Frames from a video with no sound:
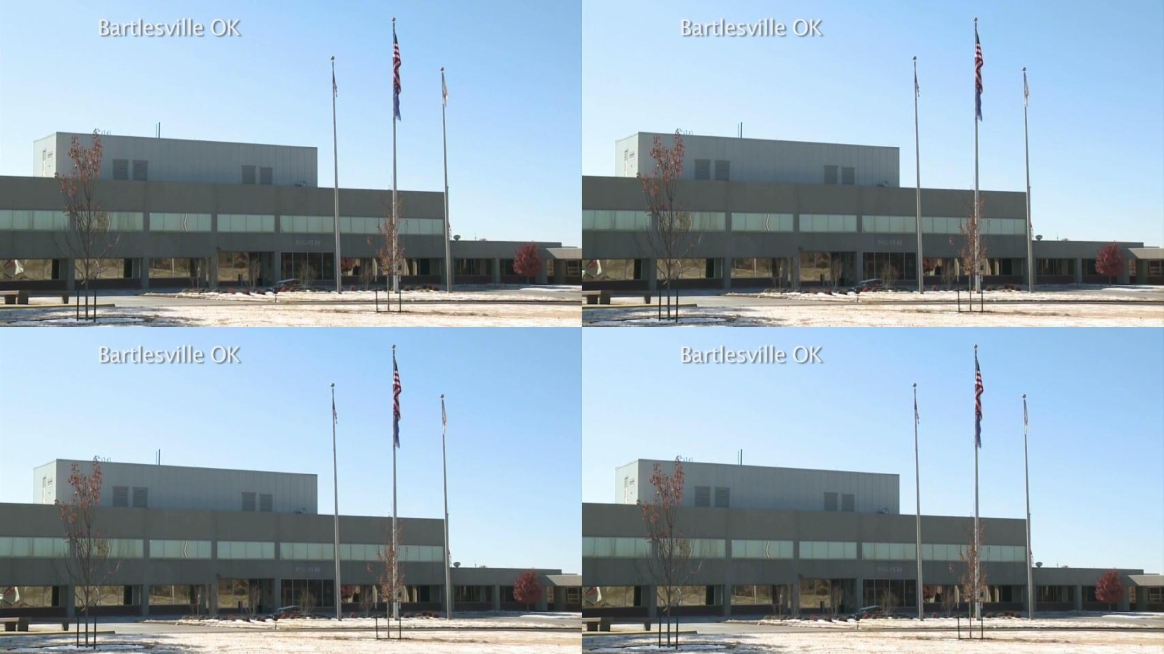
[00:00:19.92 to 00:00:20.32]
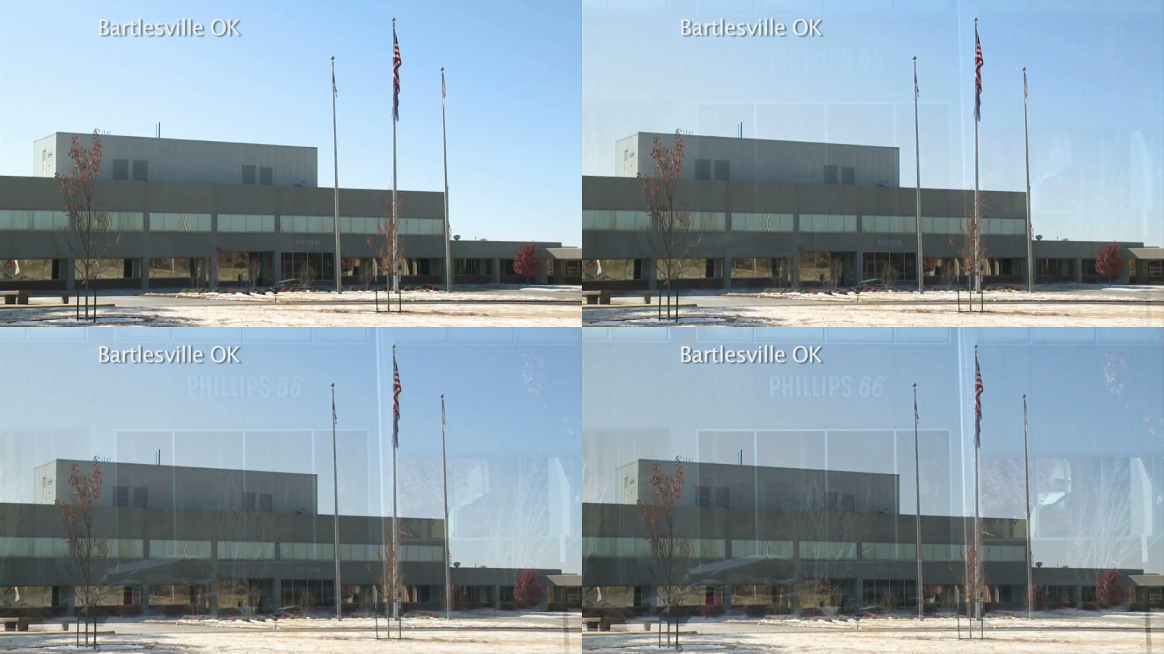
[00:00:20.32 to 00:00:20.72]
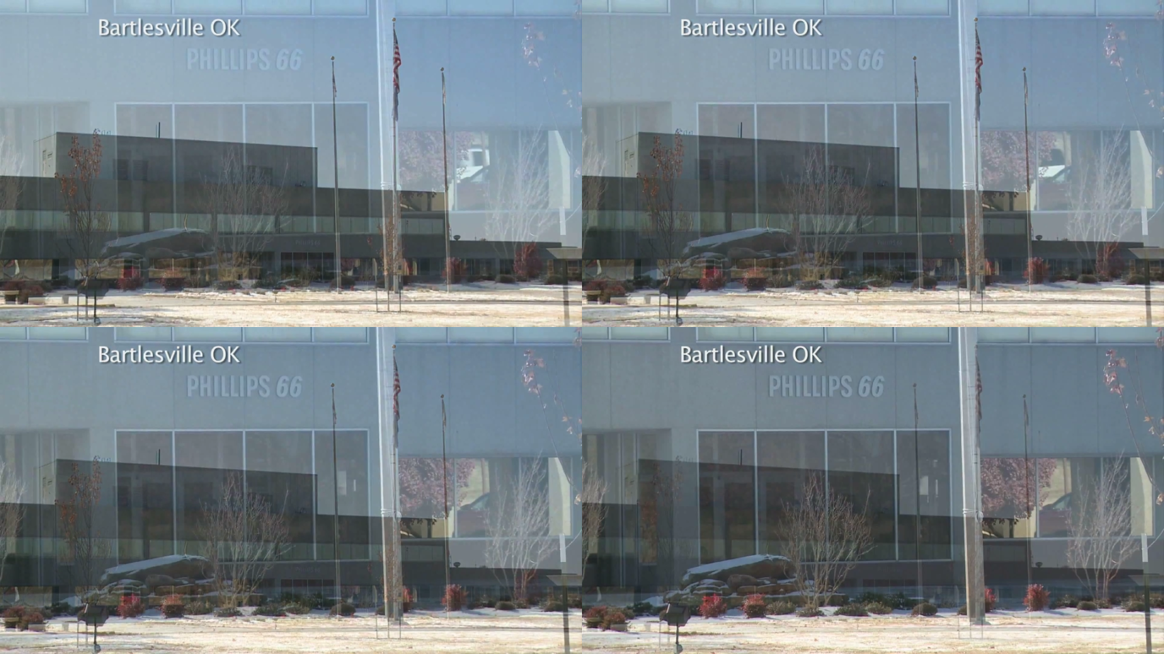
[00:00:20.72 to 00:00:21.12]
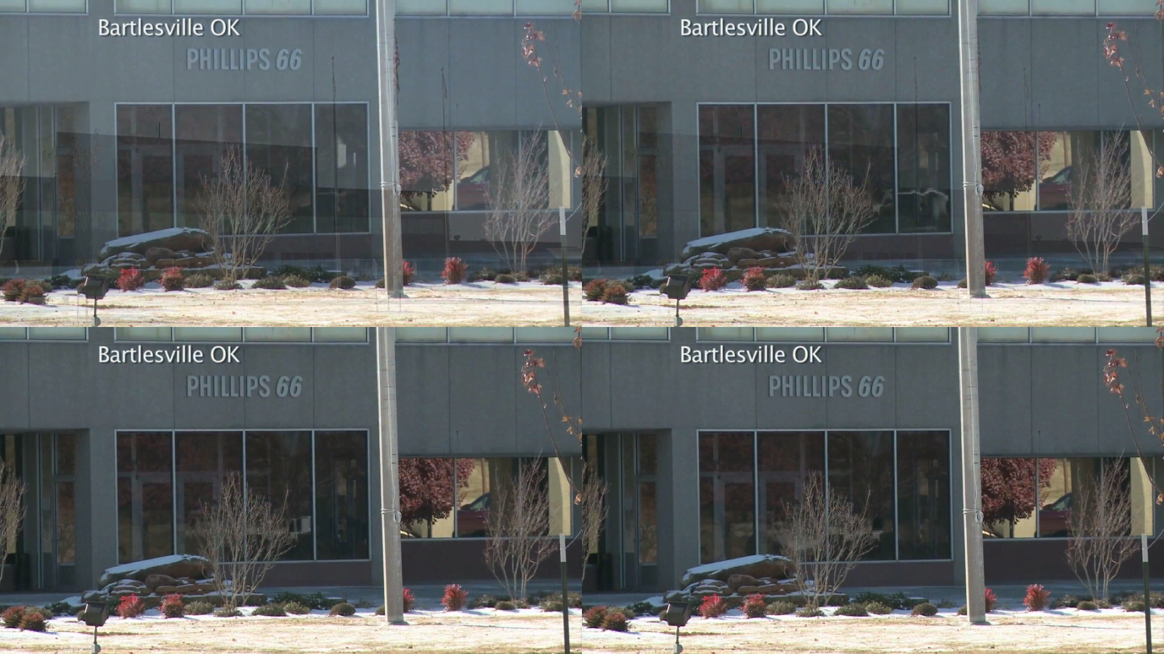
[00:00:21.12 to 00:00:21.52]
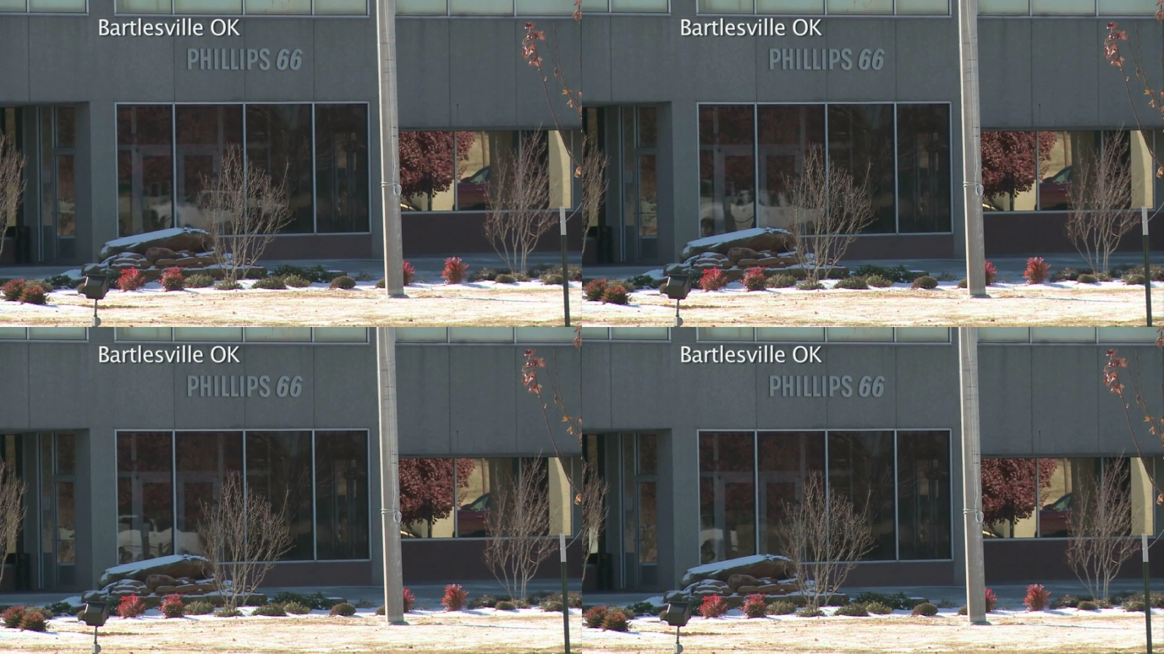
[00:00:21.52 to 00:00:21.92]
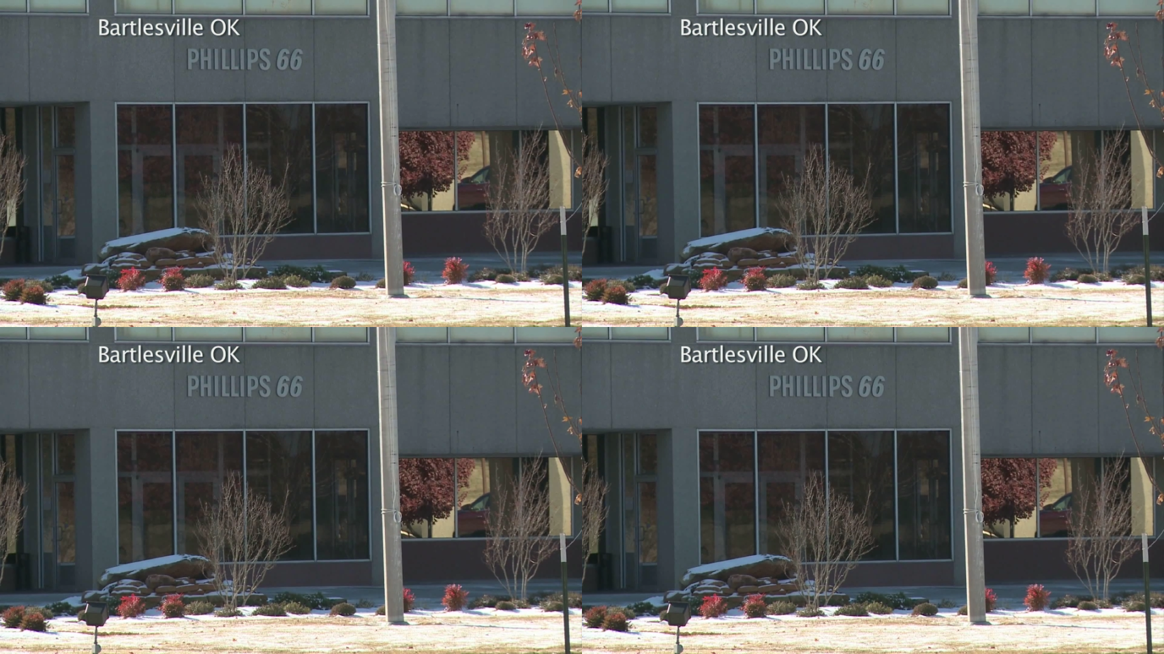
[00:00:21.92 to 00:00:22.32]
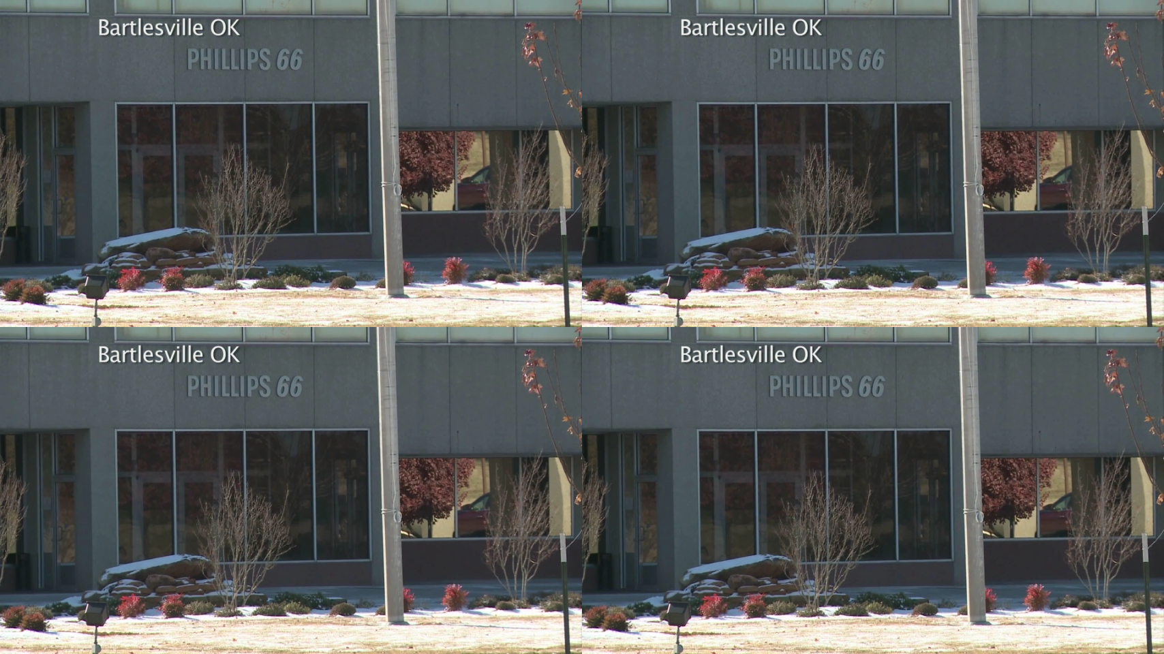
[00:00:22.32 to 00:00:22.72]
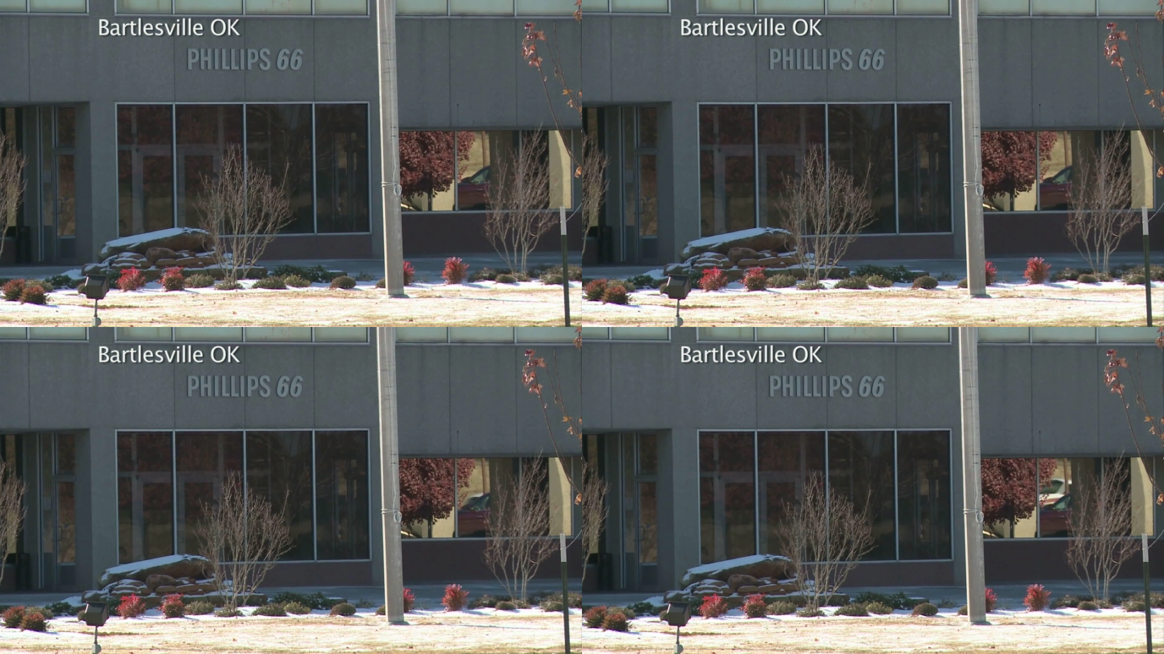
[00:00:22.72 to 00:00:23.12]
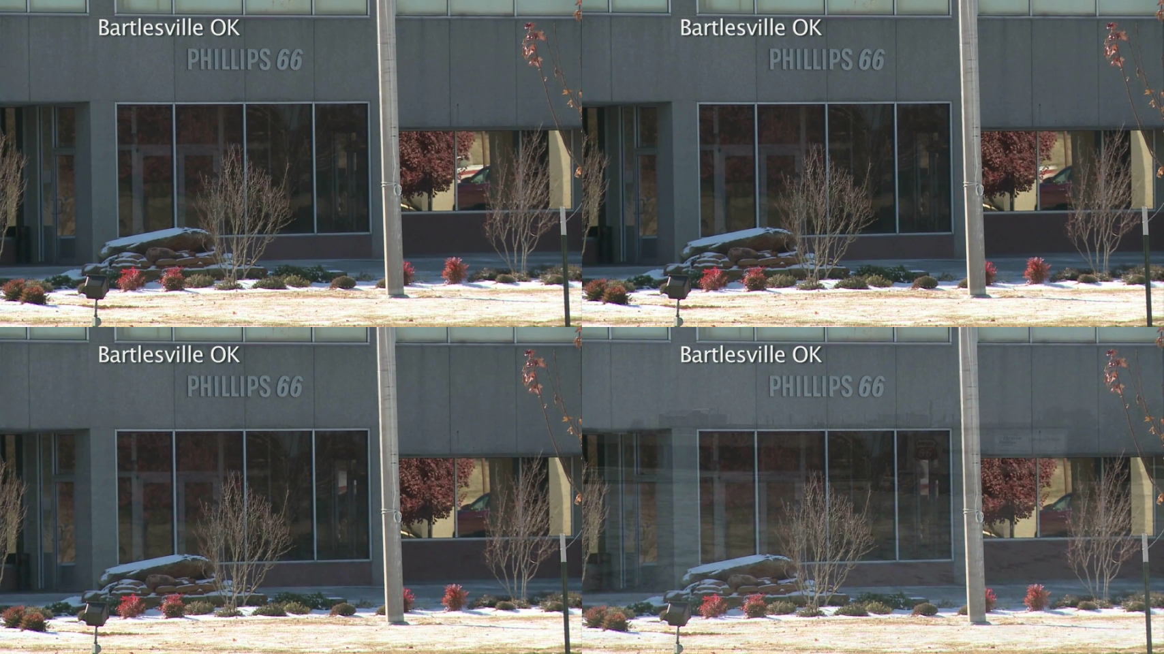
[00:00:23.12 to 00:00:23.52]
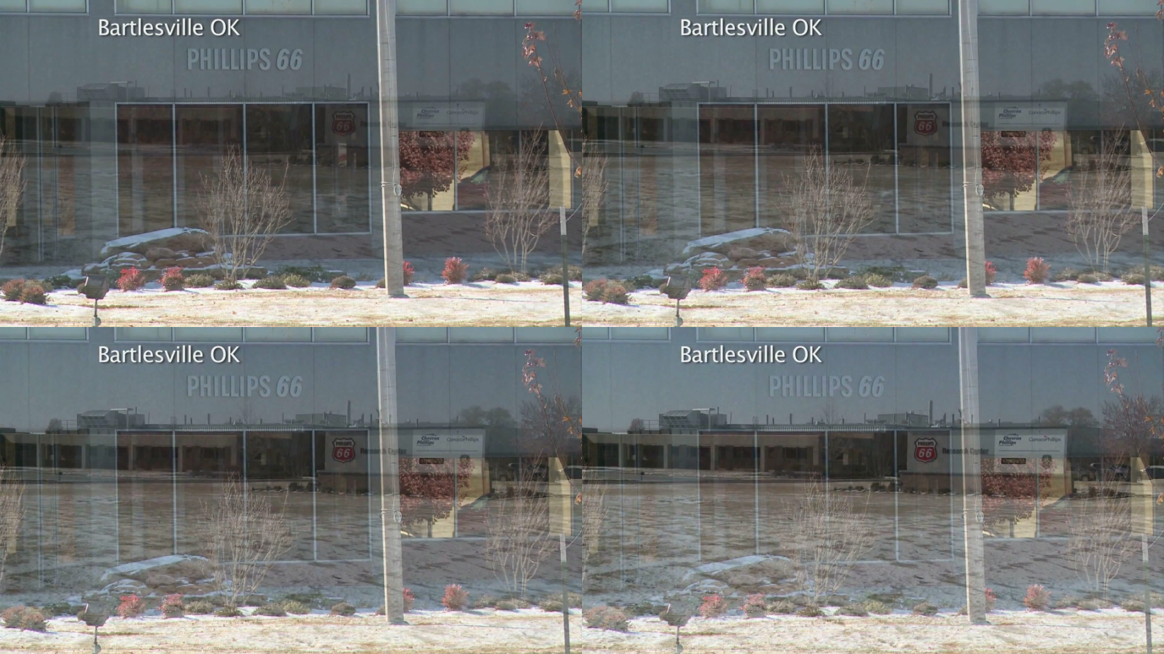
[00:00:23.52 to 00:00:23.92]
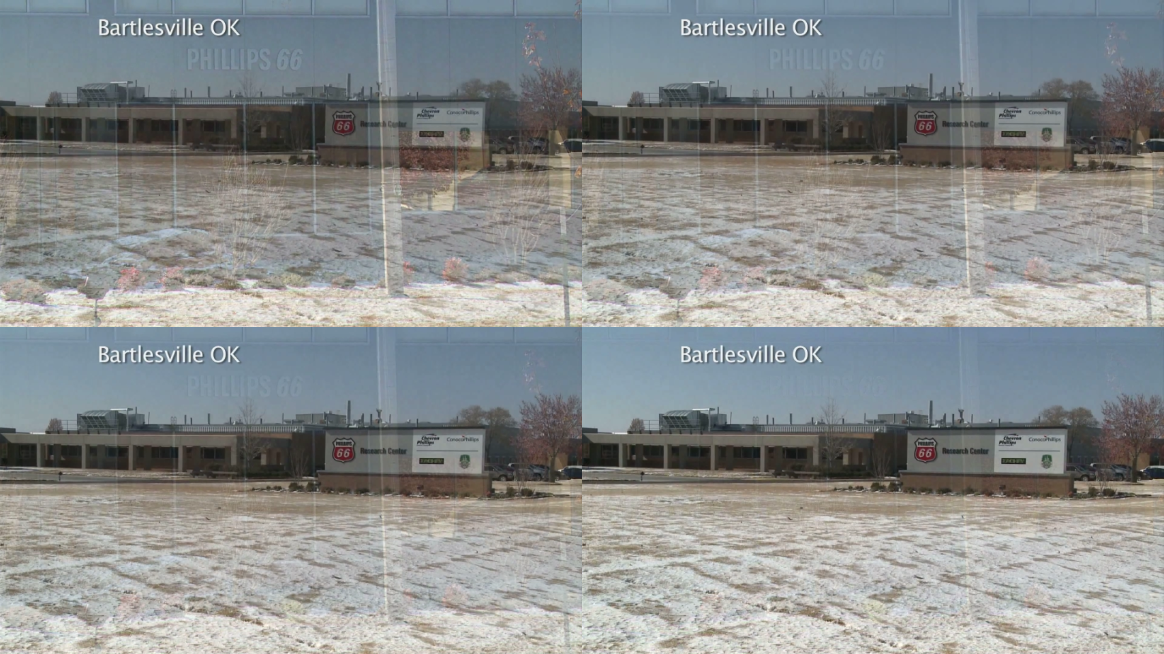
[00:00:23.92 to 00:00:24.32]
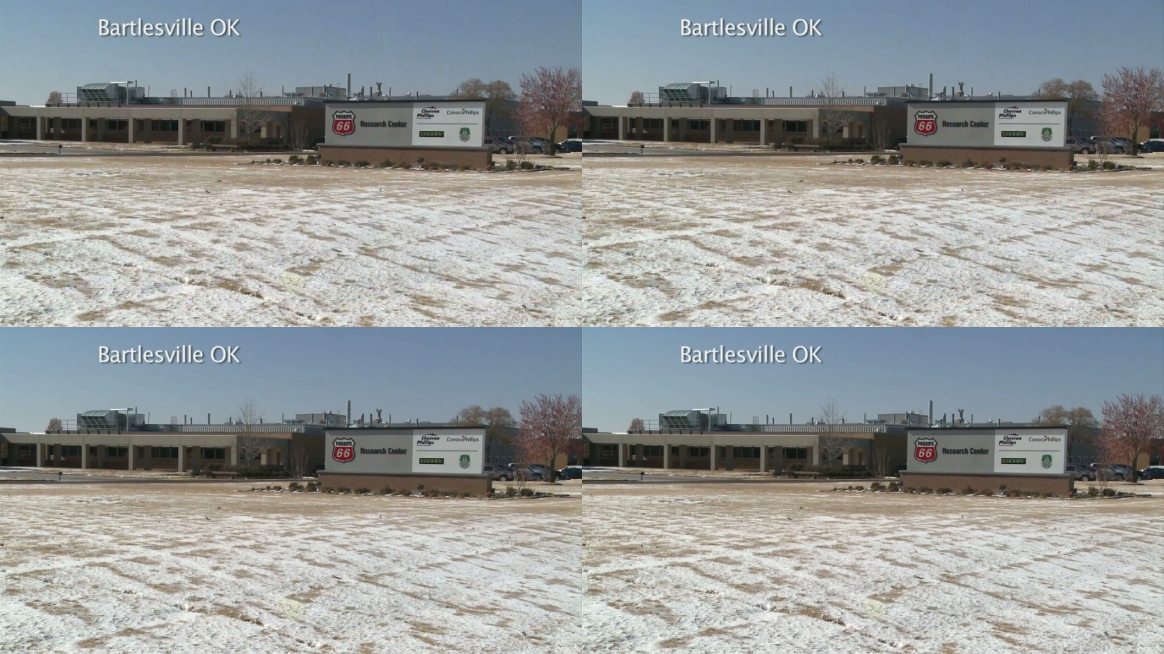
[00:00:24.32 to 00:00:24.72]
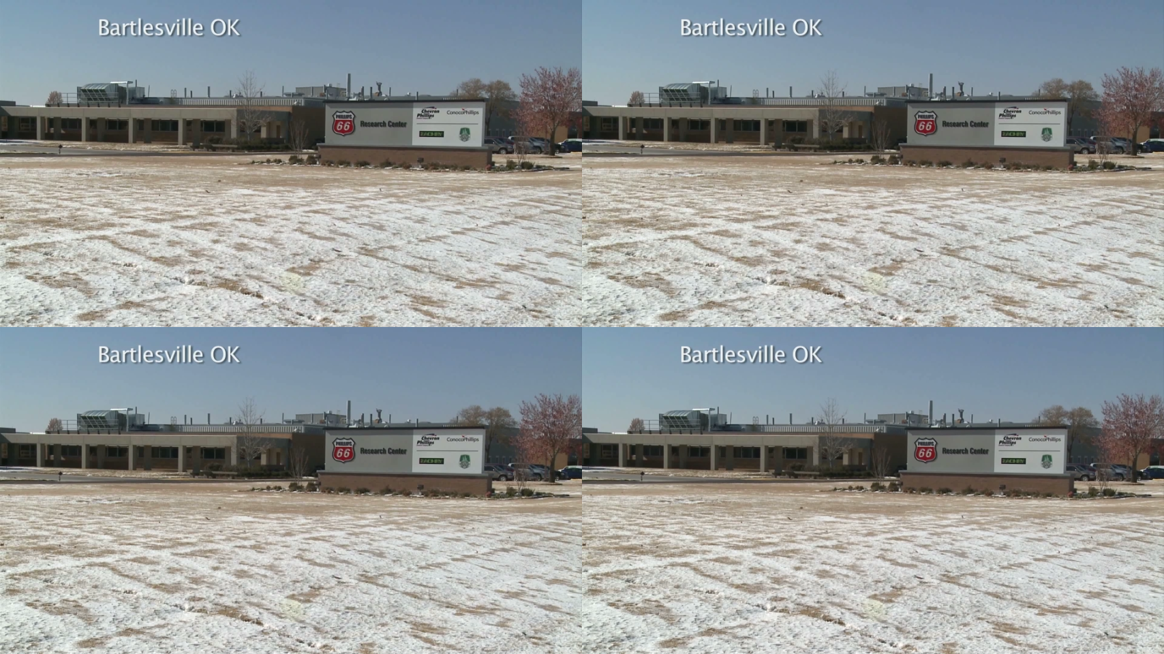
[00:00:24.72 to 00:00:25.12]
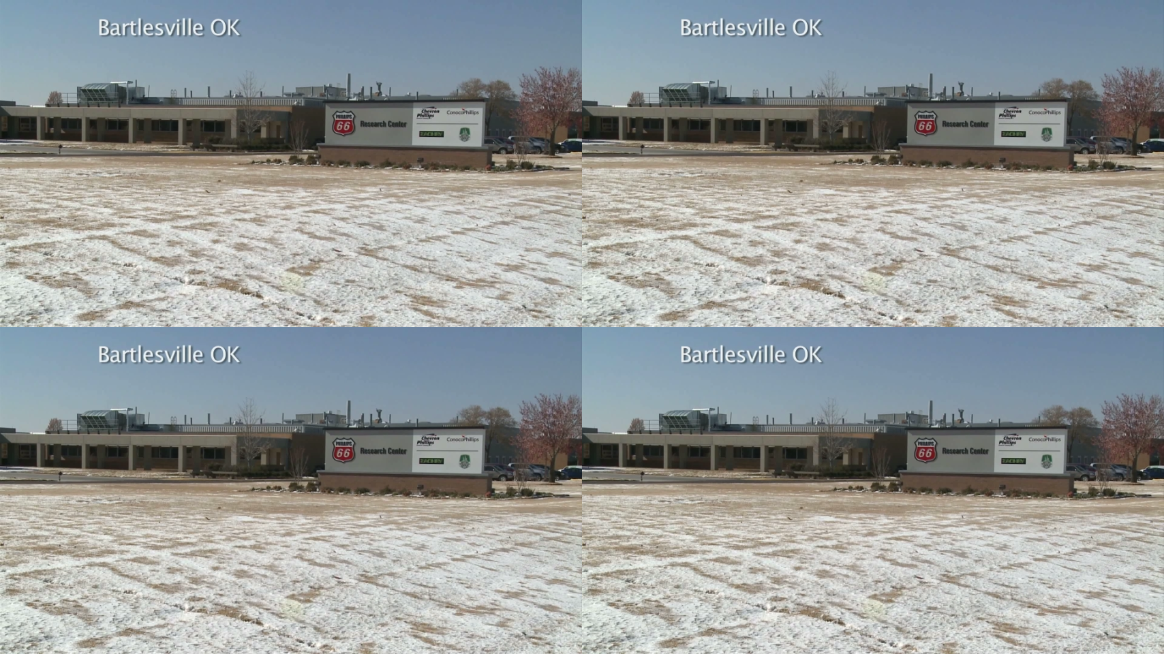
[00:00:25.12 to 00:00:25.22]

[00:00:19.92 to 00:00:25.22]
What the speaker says: Nobody's mouth can be seen.